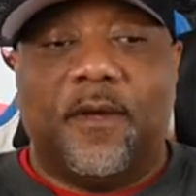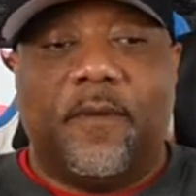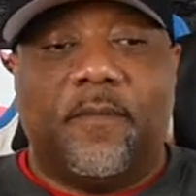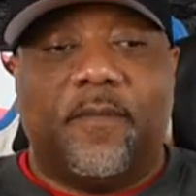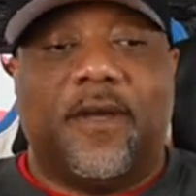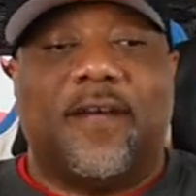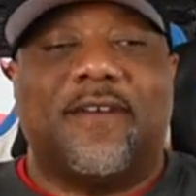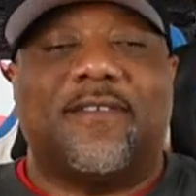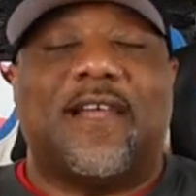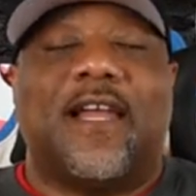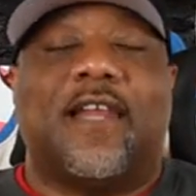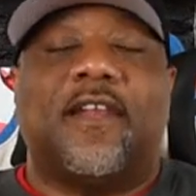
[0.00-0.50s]

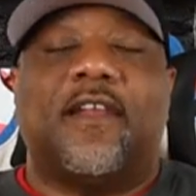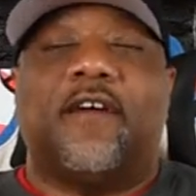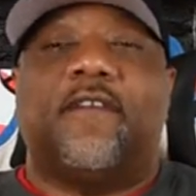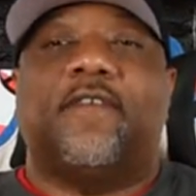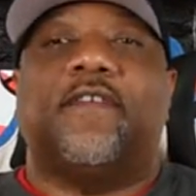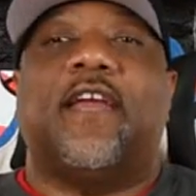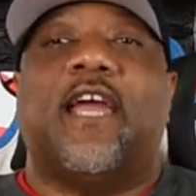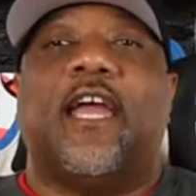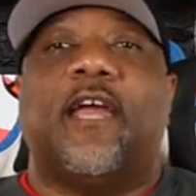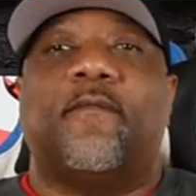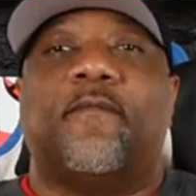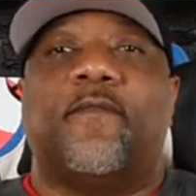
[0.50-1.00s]
because I love
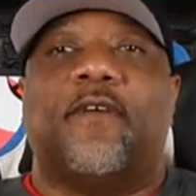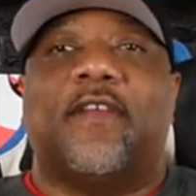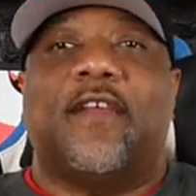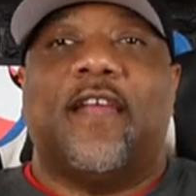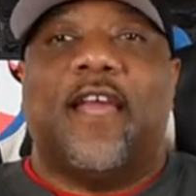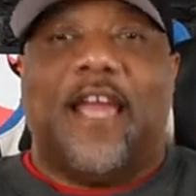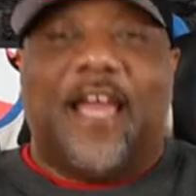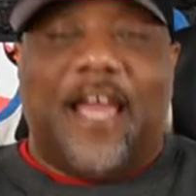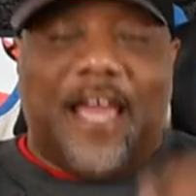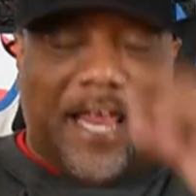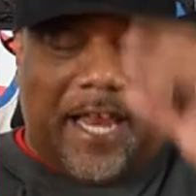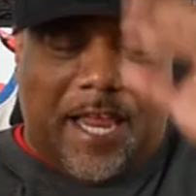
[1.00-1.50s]
gaming.
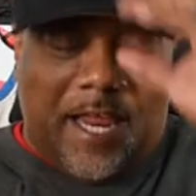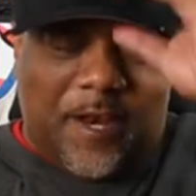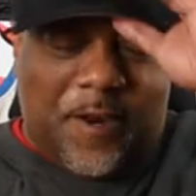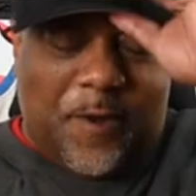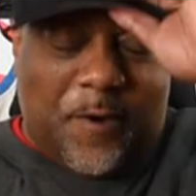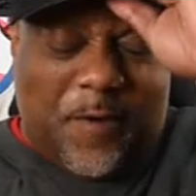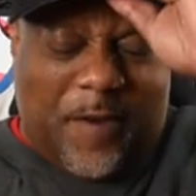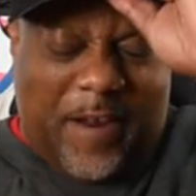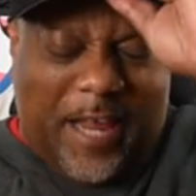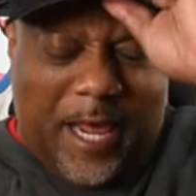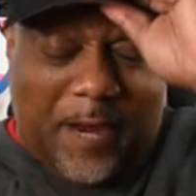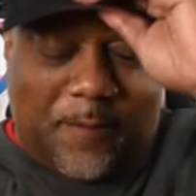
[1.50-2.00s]
And I
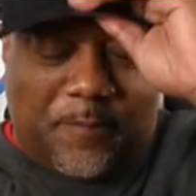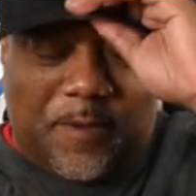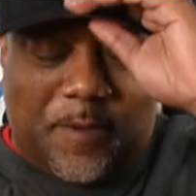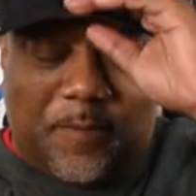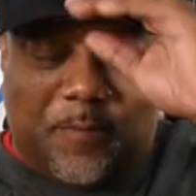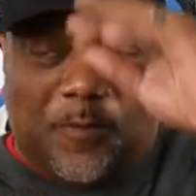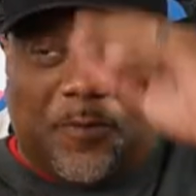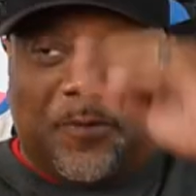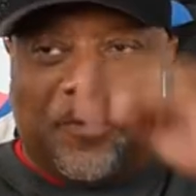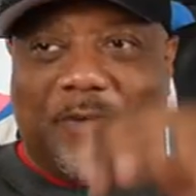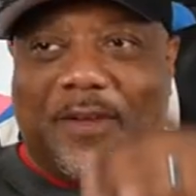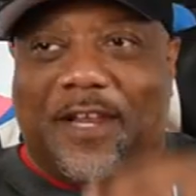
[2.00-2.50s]
know a lot of
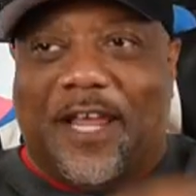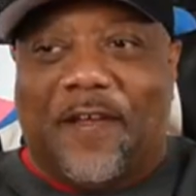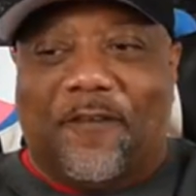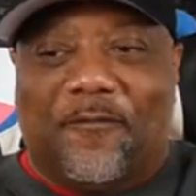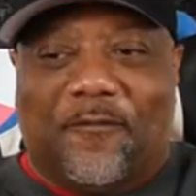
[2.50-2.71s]
people like